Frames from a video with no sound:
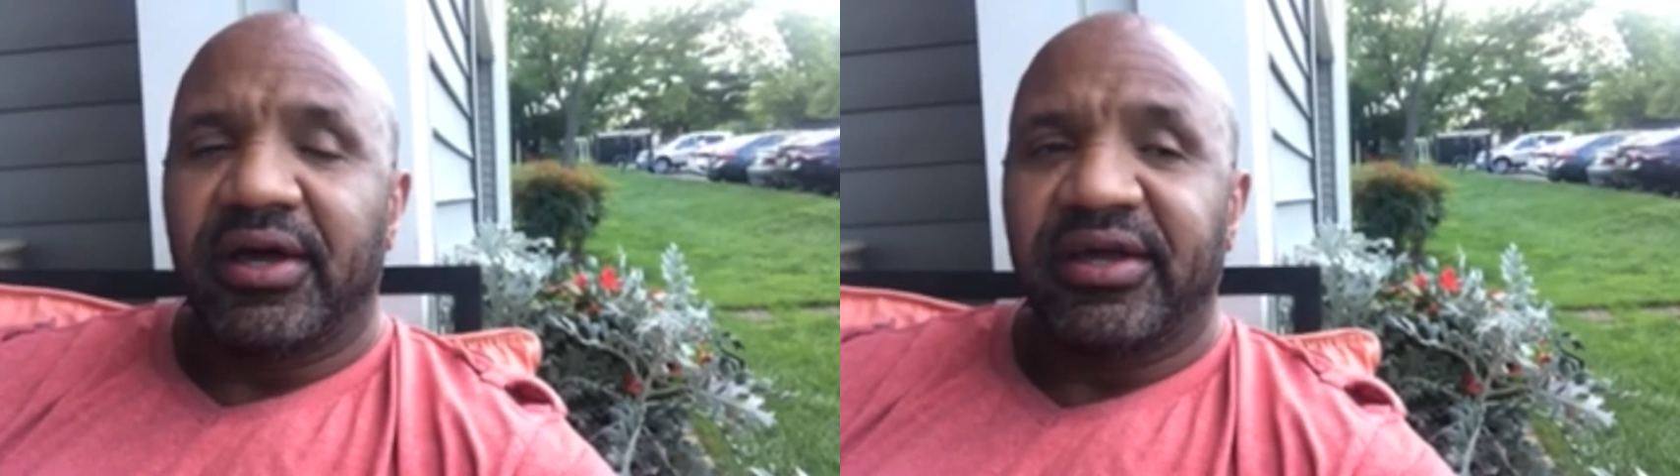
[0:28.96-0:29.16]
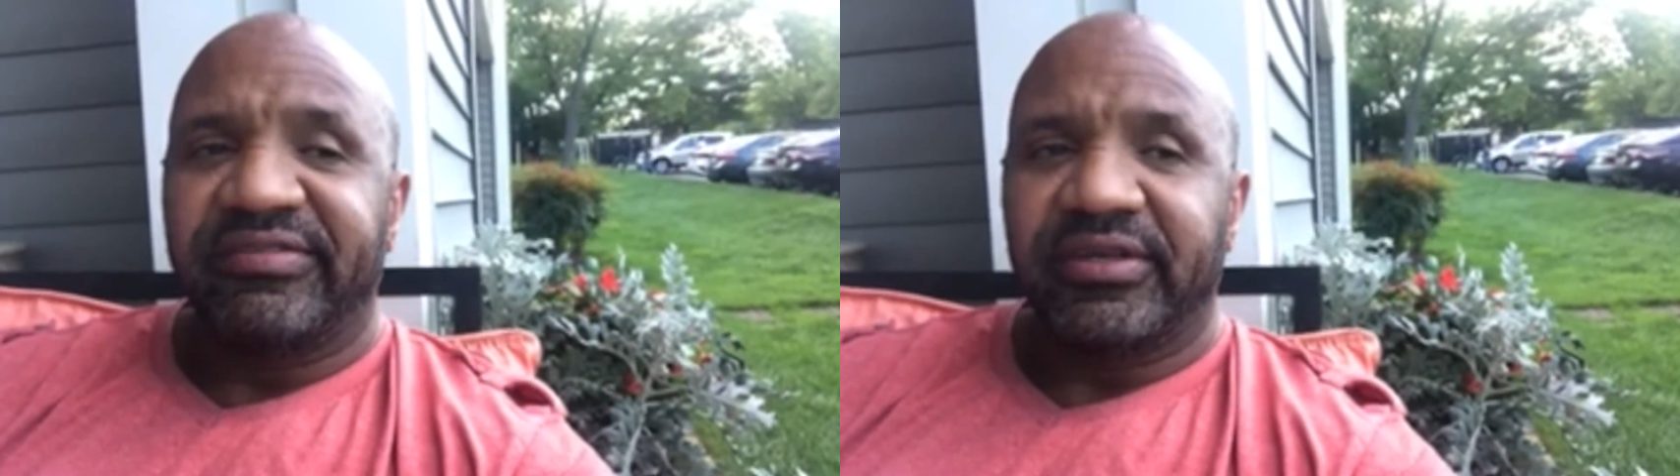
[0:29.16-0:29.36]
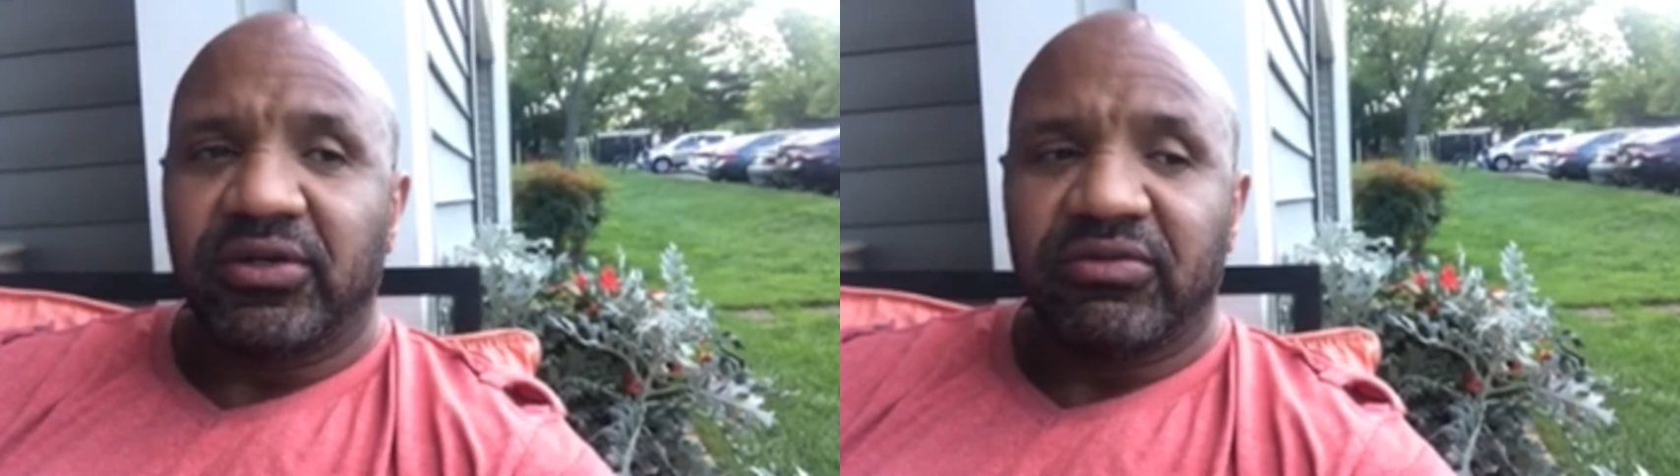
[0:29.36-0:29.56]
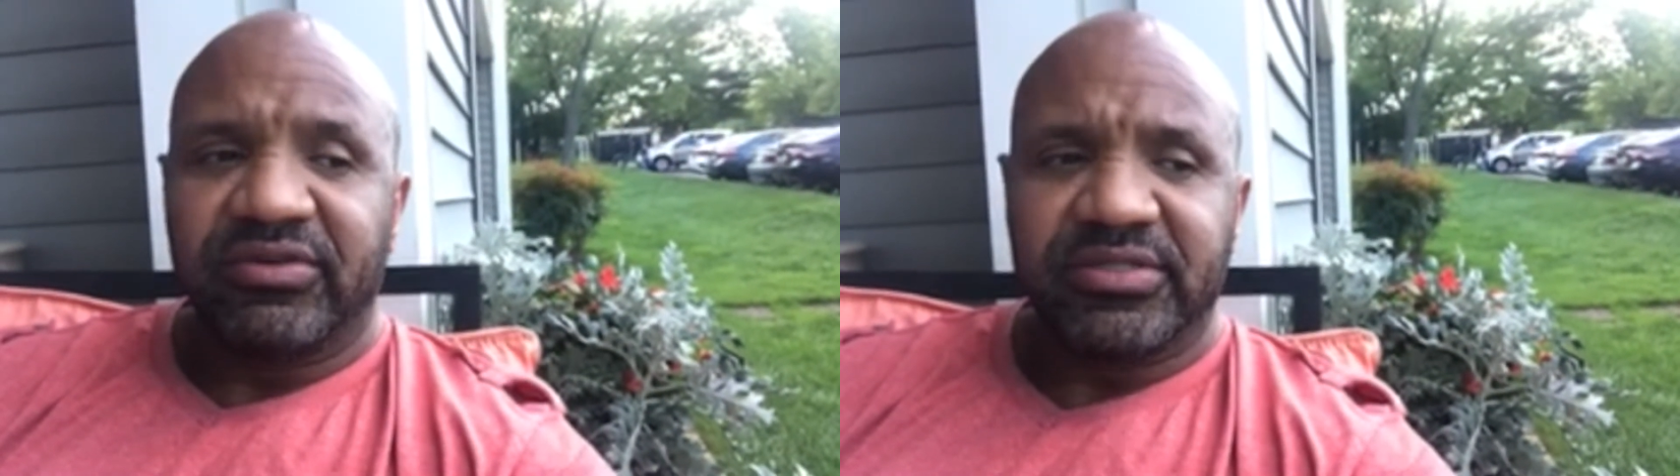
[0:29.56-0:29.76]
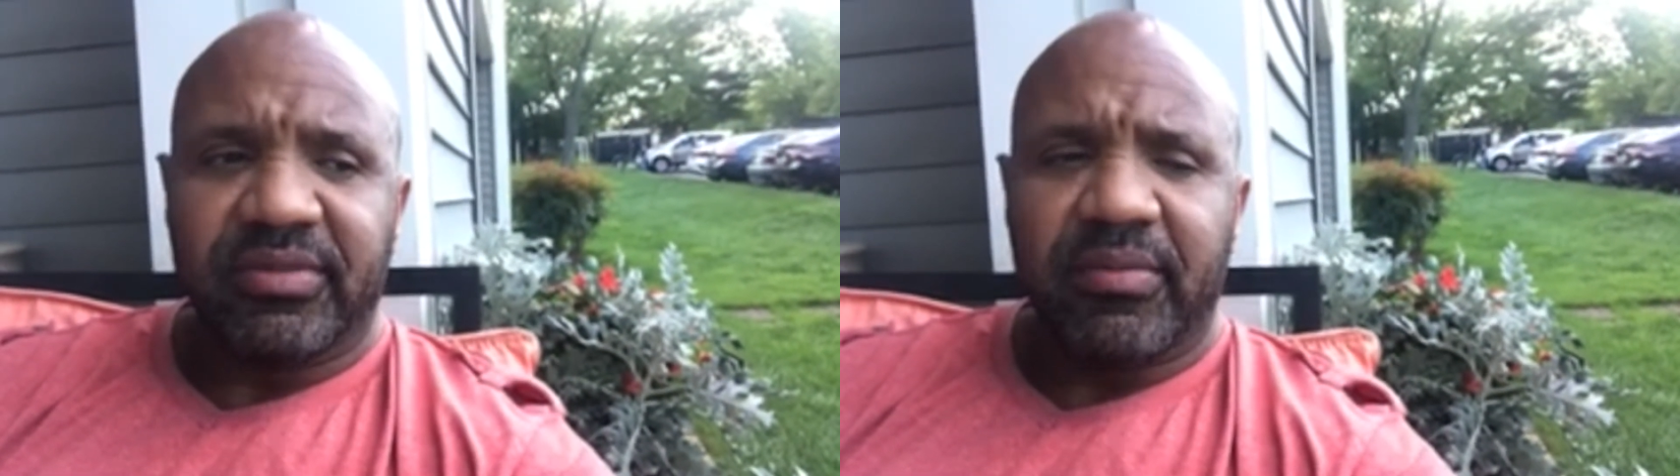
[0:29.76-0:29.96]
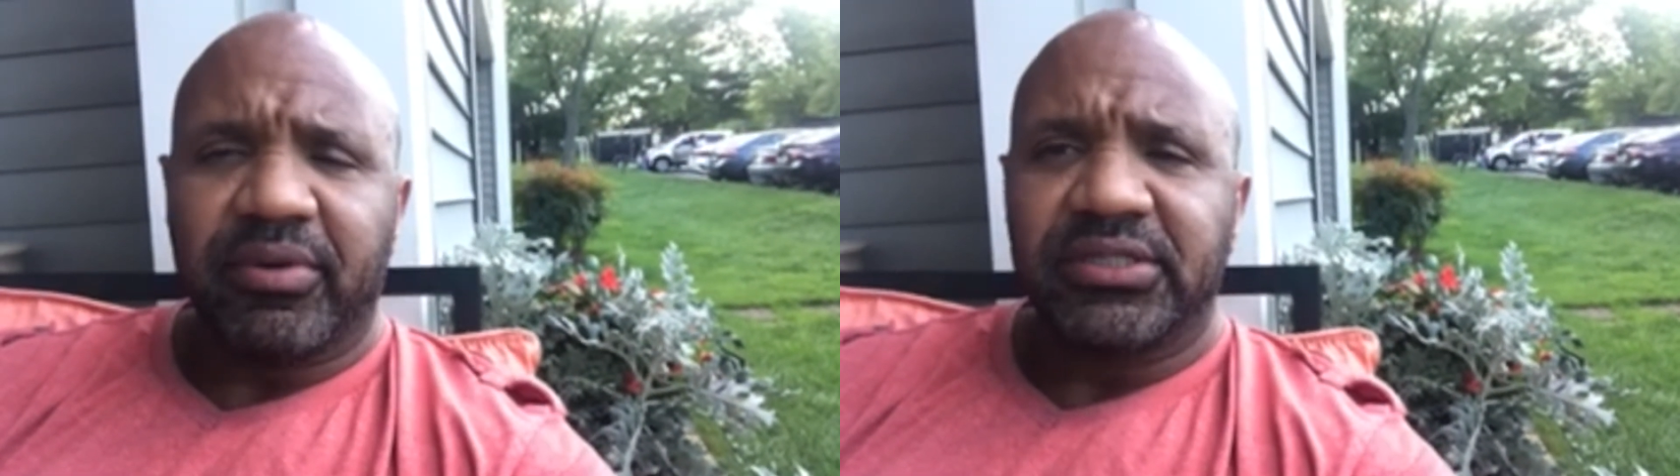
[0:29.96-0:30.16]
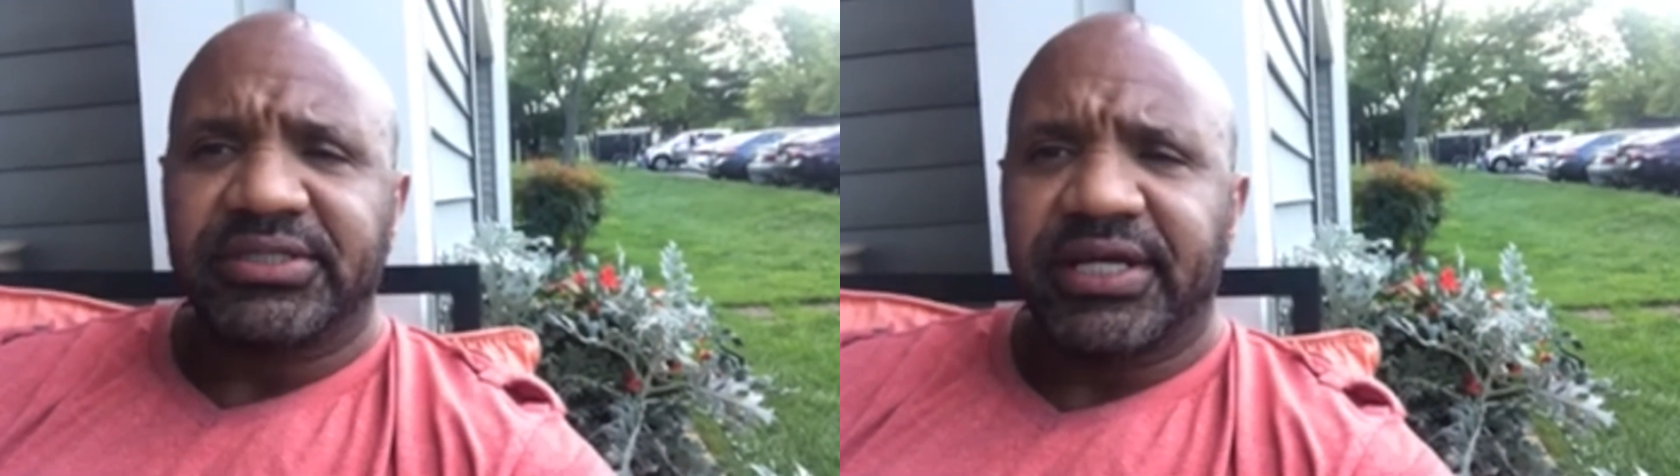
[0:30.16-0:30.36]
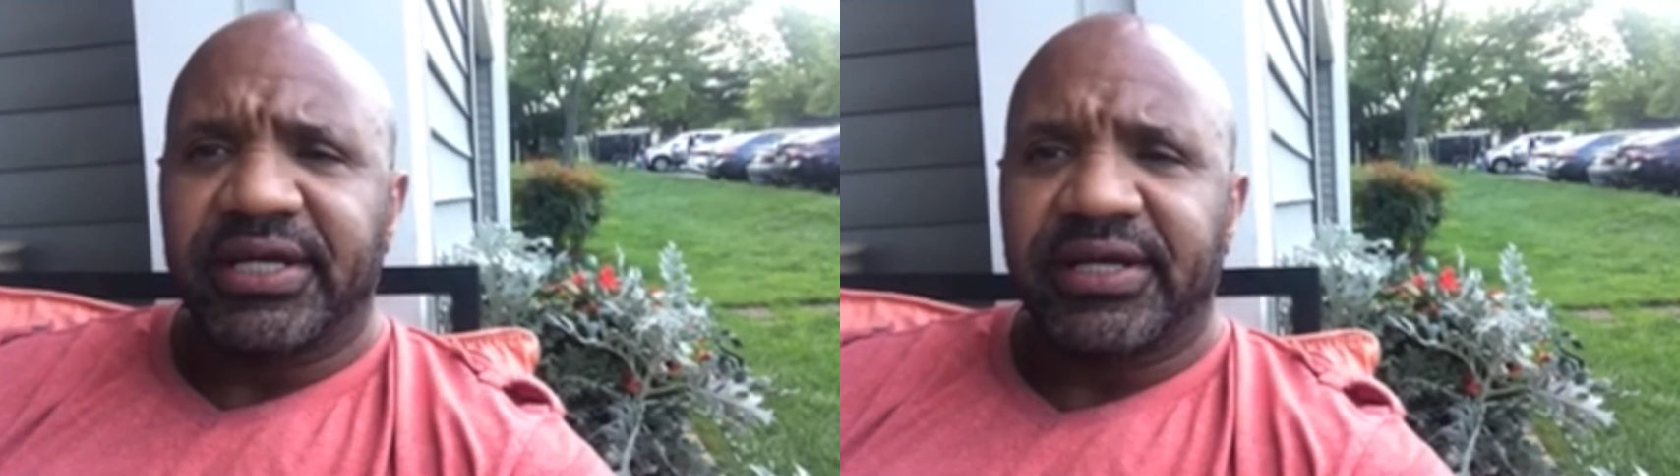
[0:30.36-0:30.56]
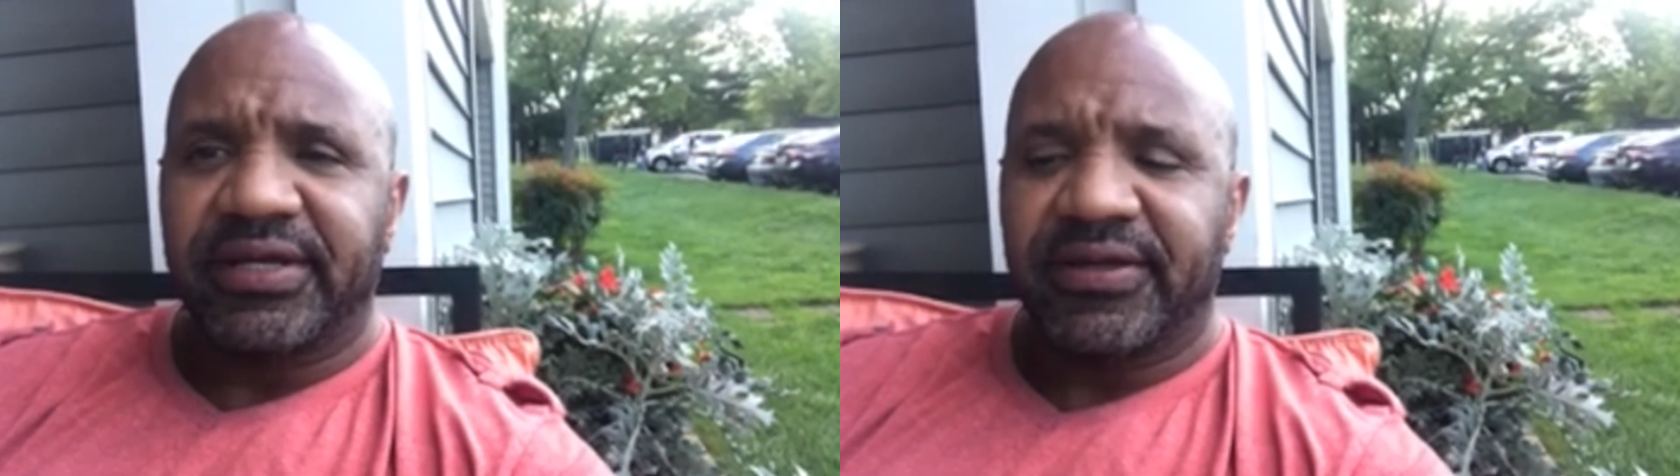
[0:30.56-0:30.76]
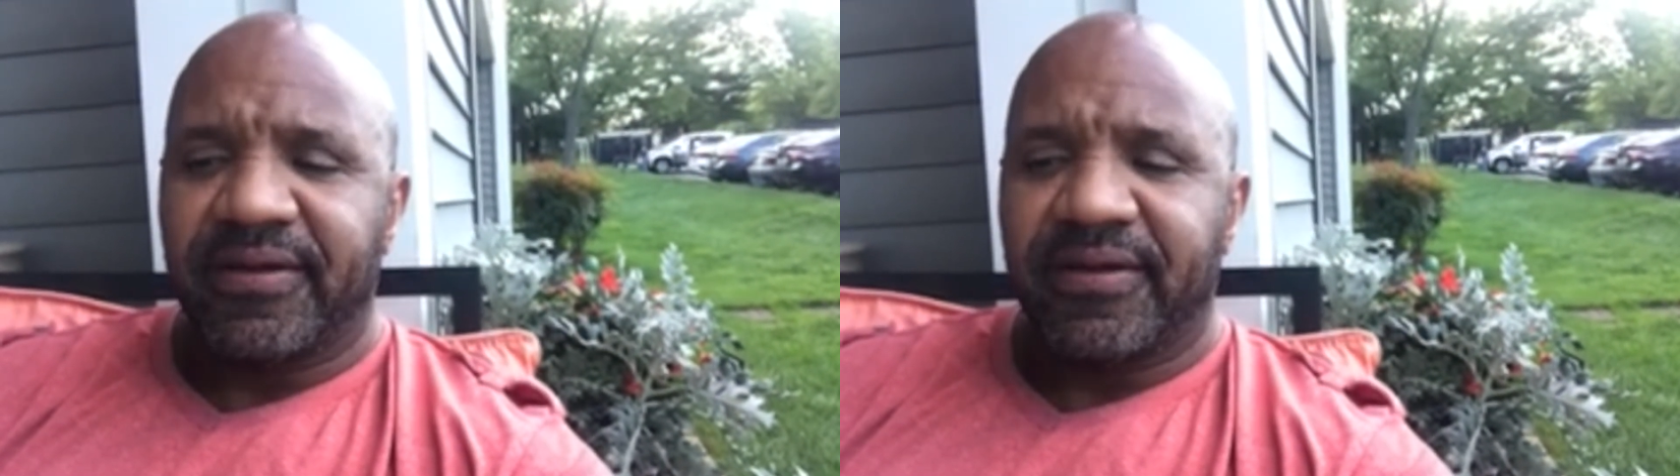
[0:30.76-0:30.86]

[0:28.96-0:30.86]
Even though if it's my birthday,